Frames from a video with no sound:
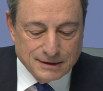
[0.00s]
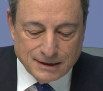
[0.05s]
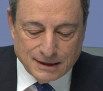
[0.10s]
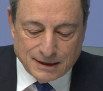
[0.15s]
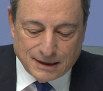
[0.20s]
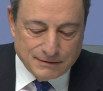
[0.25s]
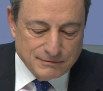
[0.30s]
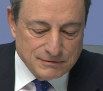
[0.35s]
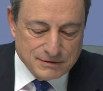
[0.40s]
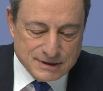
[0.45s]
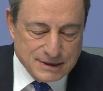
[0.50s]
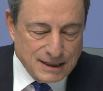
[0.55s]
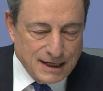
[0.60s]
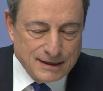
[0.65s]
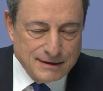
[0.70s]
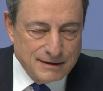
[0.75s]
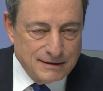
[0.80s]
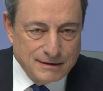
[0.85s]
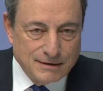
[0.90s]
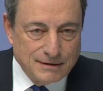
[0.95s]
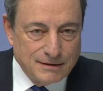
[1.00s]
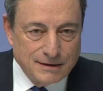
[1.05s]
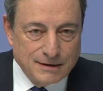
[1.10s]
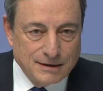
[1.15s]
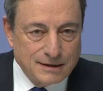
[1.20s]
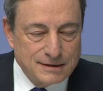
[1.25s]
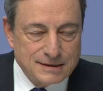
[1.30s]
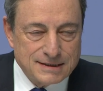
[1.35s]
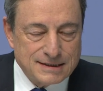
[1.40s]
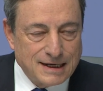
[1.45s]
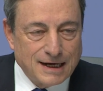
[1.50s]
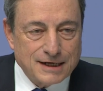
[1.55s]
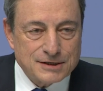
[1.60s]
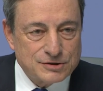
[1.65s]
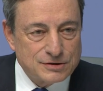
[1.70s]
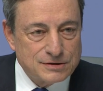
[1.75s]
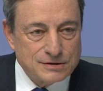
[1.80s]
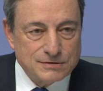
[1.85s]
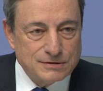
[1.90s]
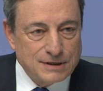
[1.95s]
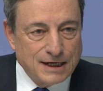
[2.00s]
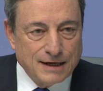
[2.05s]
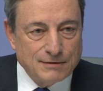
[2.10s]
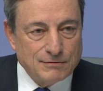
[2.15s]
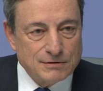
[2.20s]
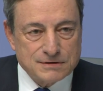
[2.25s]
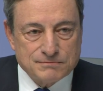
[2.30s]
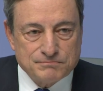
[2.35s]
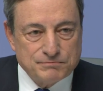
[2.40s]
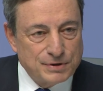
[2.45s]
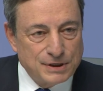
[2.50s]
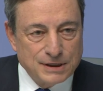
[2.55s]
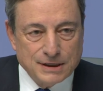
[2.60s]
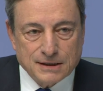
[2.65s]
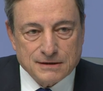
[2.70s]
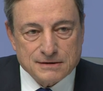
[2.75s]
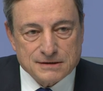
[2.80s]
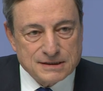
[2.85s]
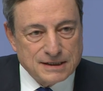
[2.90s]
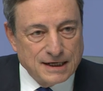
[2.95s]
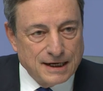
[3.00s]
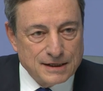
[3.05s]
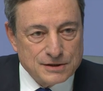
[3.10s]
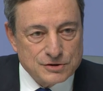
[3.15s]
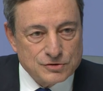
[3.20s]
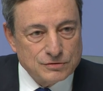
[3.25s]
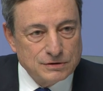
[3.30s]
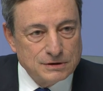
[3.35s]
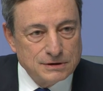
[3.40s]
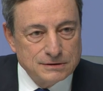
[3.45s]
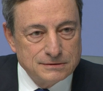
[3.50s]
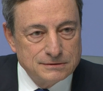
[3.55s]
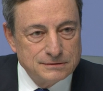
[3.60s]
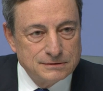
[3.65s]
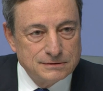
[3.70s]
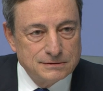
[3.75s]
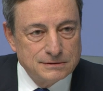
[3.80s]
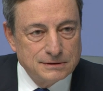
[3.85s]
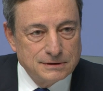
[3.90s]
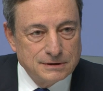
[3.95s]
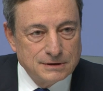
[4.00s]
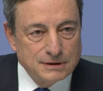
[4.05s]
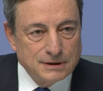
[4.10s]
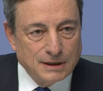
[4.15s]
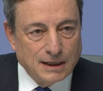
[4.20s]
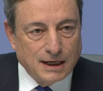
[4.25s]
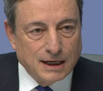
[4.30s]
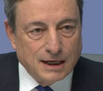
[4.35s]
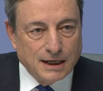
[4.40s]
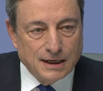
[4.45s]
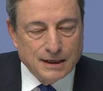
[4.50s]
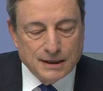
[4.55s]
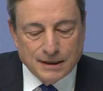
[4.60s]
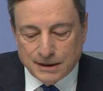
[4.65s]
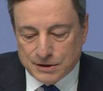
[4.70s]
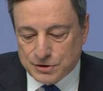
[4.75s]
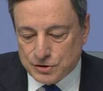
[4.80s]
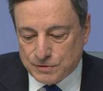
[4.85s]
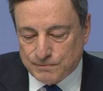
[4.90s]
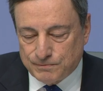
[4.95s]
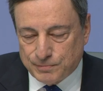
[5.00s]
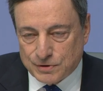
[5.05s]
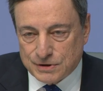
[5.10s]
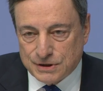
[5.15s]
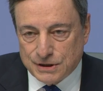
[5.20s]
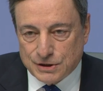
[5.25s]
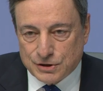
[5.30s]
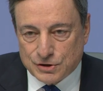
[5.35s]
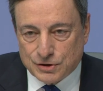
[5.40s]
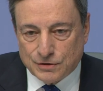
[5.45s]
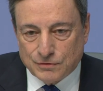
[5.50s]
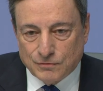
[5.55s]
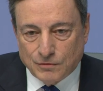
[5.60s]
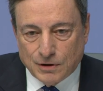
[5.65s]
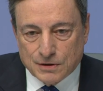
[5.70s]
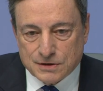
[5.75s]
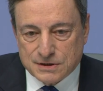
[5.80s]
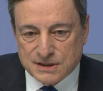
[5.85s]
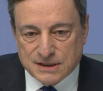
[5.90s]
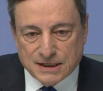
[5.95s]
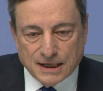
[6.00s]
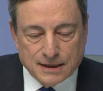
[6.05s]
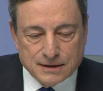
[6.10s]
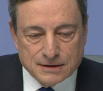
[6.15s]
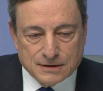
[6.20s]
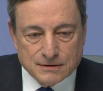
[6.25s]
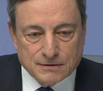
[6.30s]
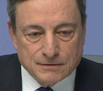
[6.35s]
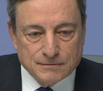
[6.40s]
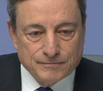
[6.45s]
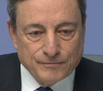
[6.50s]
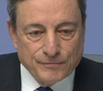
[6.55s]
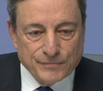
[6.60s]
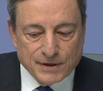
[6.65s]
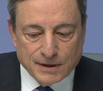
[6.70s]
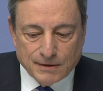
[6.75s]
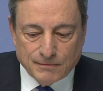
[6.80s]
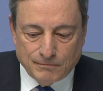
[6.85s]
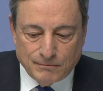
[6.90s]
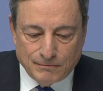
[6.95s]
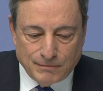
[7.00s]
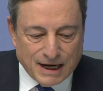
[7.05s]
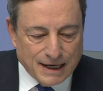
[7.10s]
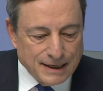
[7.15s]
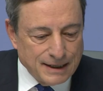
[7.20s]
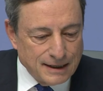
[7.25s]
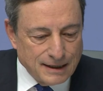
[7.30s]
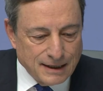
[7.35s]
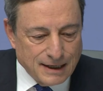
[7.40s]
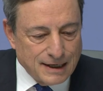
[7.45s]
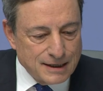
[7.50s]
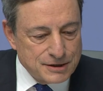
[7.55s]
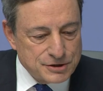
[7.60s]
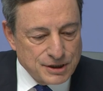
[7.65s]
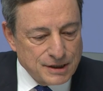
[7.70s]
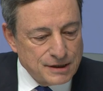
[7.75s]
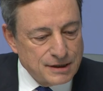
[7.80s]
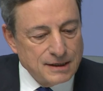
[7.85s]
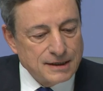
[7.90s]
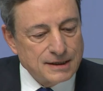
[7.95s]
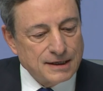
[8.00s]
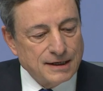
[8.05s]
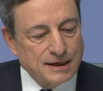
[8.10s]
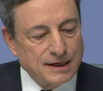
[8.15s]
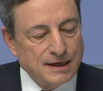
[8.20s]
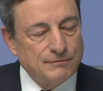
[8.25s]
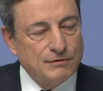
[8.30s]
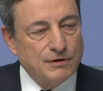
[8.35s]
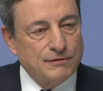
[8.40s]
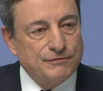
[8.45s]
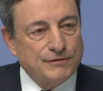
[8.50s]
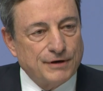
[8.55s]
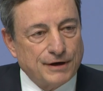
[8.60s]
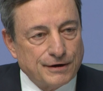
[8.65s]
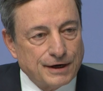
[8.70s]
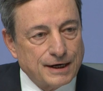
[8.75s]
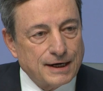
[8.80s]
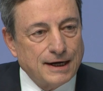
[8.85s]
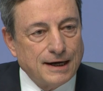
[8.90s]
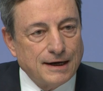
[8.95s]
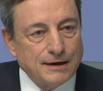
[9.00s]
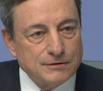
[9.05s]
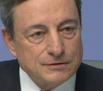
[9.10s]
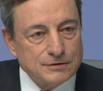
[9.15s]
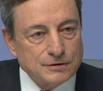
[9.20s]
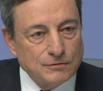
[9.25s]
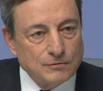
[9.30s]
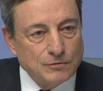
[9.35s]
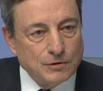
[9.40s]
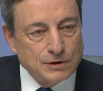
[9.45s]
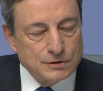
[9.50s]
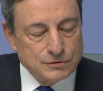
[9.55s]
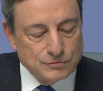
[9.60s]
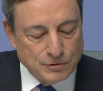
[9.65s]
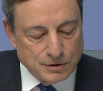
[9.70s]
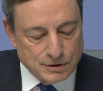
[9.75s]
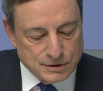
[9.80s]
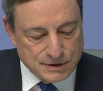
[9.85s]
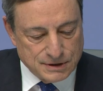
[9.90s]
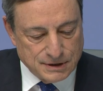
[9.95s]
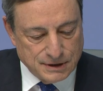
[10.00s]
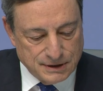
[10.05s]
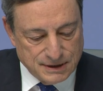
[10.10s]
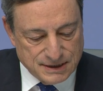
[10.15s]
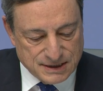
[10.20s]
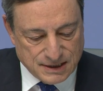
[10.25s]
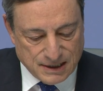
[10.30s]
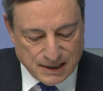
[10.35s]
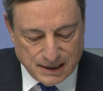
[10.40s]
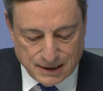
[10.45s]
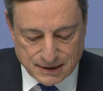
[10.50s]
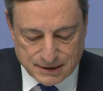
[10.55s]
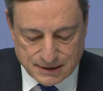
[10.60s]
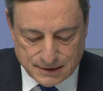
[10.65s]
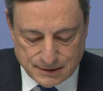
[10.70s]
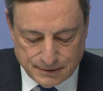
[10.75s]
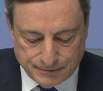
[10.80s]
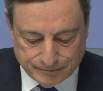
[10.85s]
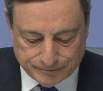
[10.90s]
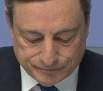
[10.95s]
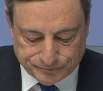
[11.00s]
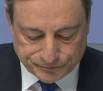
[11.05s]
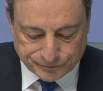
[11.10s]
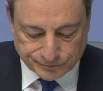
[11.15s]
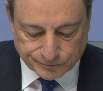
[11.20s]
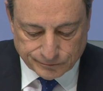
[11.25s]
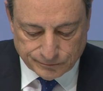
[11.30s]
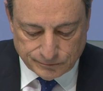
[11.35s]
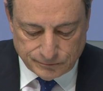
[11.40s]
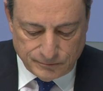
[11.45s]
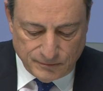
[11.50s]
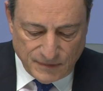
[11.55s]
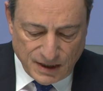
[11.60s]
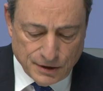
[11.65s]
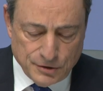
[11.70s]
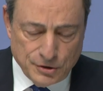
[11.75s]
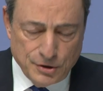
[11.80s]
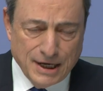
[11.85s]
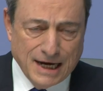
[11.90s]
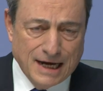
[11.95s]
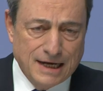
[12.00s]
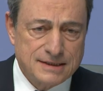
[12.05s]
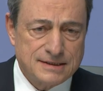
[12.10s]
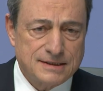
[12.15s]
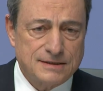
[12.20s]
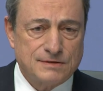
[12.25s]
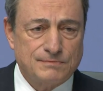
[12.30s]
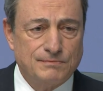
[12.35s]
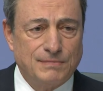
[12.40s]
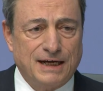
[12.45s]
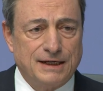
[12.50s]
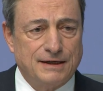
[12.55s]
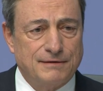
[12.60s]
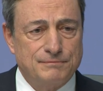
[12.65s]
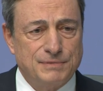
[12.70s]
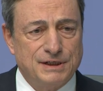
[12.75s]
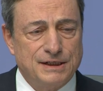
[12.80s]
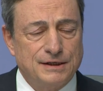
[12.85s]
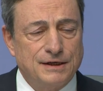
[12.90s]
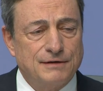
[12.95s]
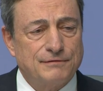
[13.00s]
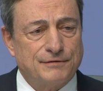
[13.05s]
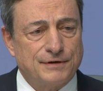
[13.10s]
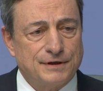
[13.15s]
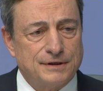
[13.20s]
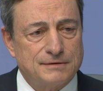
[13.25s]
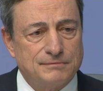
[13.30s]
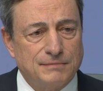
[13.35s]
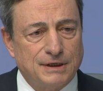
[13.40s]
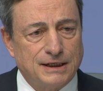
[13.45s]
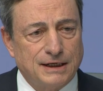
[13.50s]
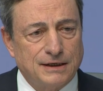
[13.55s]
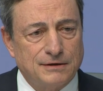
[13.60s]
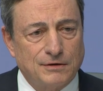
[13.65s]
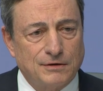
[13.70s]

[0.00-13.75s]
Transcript: I would say the discussion today was pretty consensual. Each position was stated. By and large, I think I gave you a fair account of what was discussed. Nuances might have been different, but I